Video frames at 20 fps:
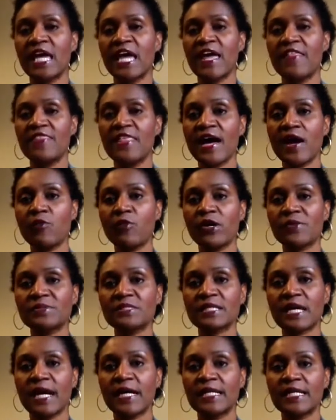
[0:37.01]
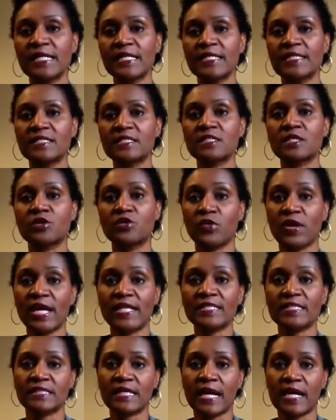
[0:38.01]
And that website is
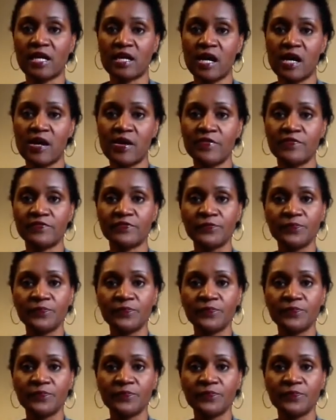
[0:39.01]
grants.gov.